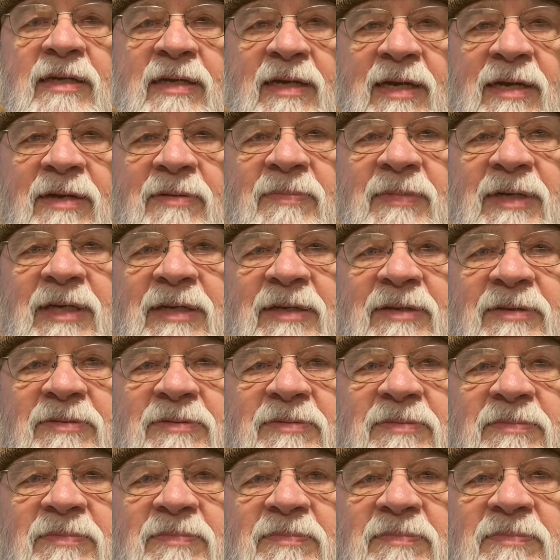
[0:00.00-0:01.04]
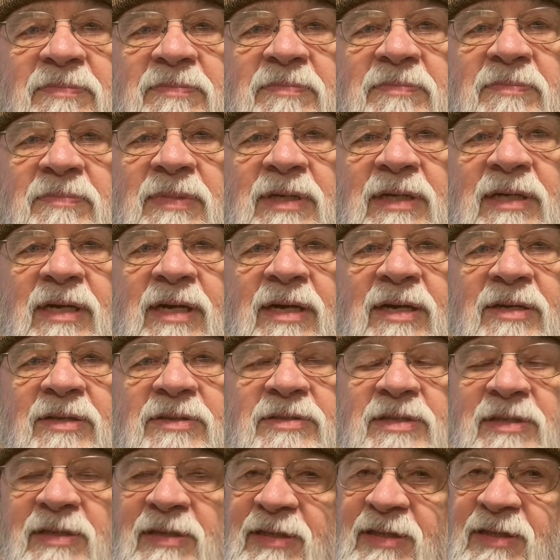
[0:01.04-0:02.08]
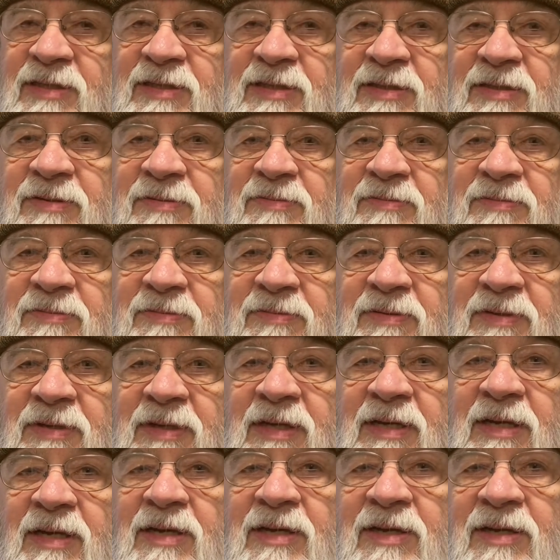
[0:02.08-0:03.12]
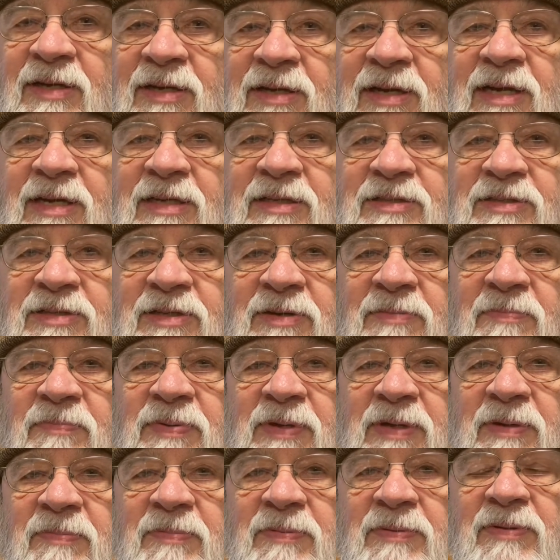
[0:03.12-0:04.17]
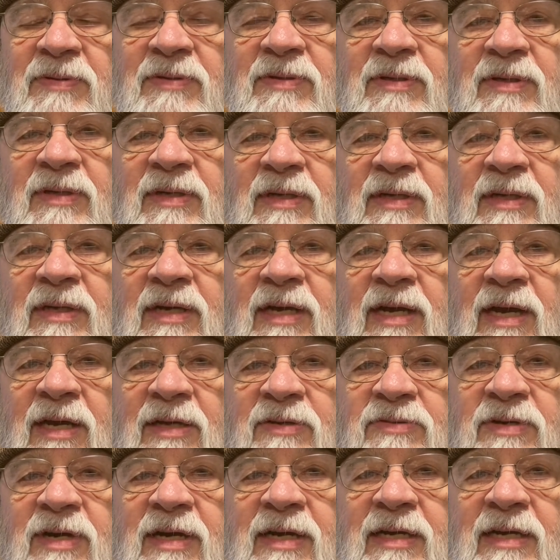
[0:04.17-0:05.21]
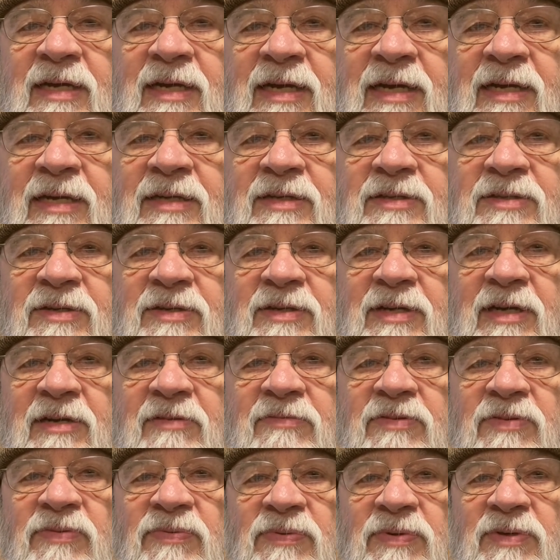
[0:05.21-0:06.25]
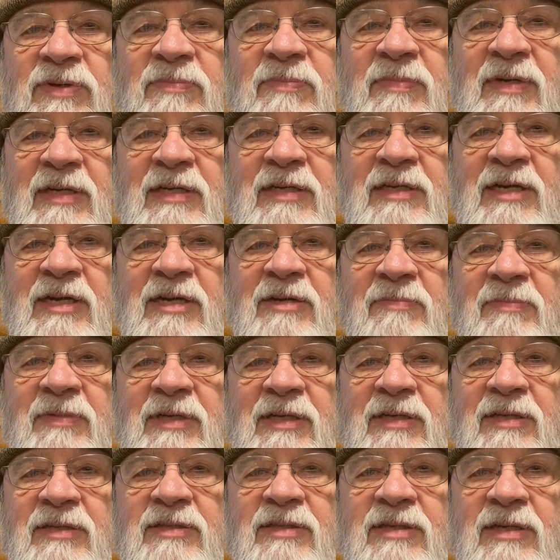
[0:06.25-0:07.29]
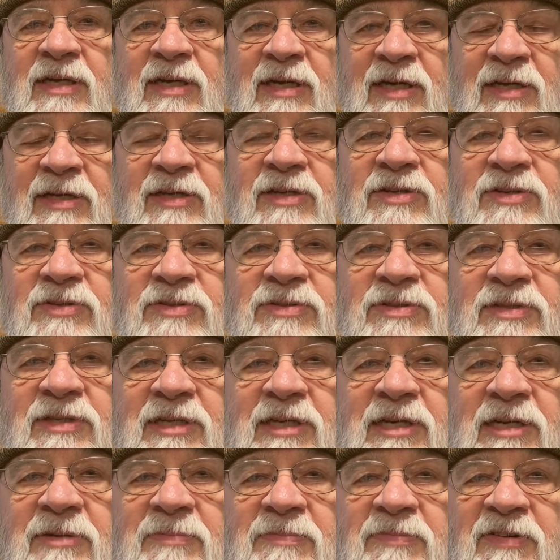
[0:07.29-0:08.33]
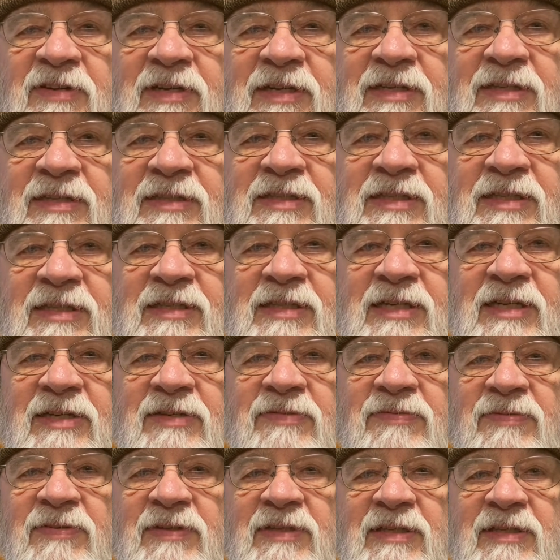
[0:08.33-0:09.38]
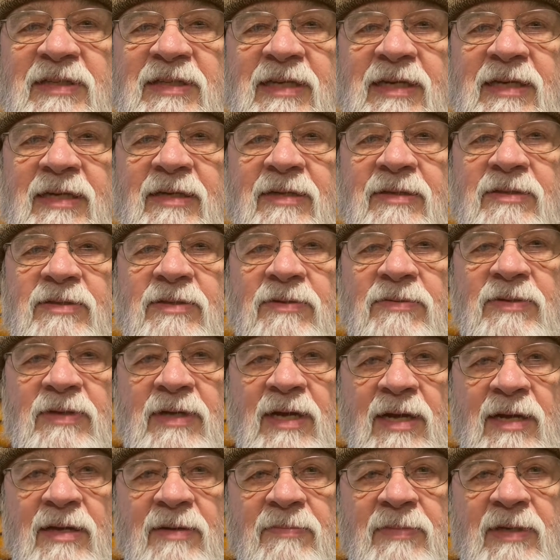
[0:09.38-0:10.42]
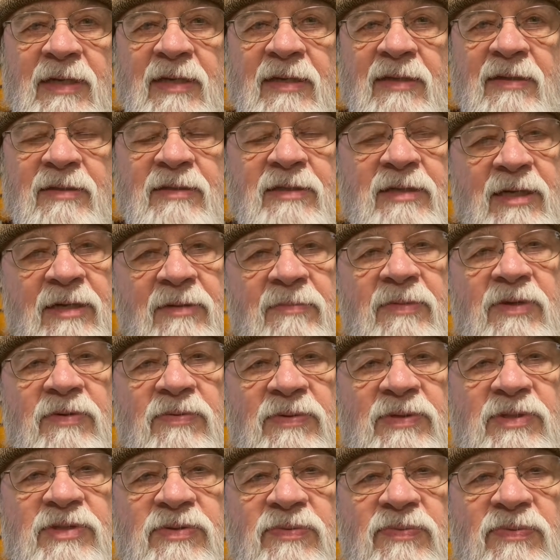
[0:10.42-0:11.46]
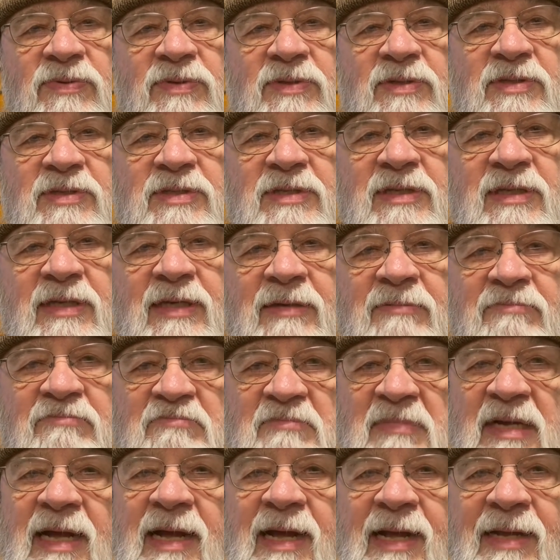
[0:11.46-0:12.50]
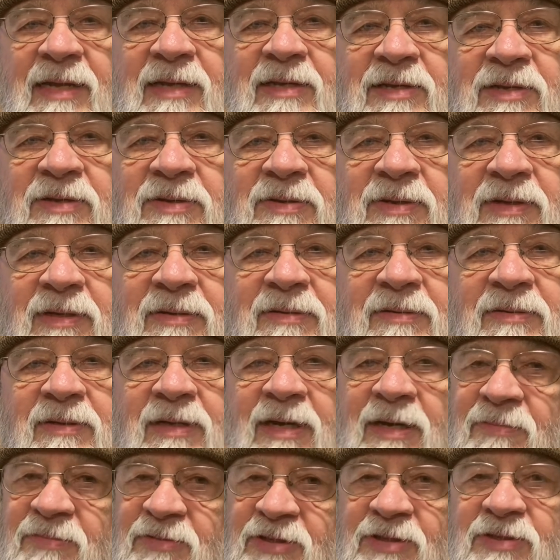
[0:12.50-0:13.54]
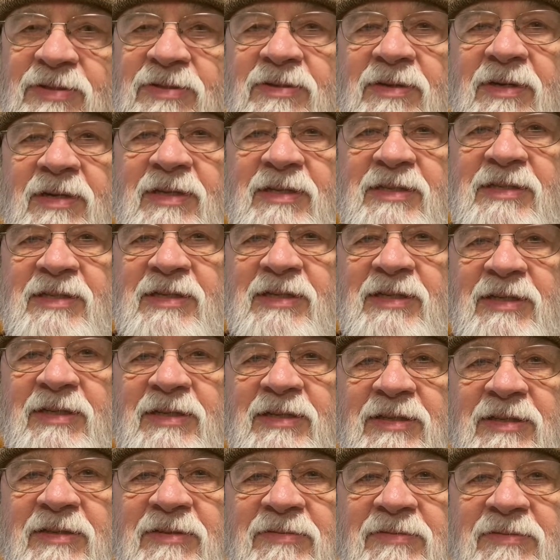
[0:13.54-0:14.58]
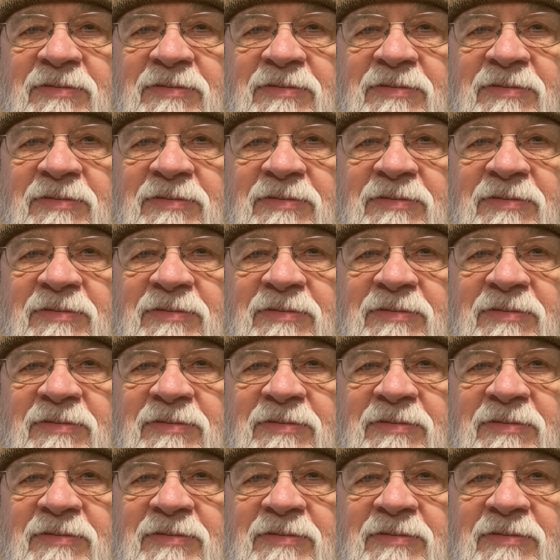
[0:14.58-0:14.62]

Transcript: comment because listen, unlike some people, I try to answer every one of my comments and I usually am very successful at that. So comment, Tell me what you want to see. I'll do it. I'm just crazy enough.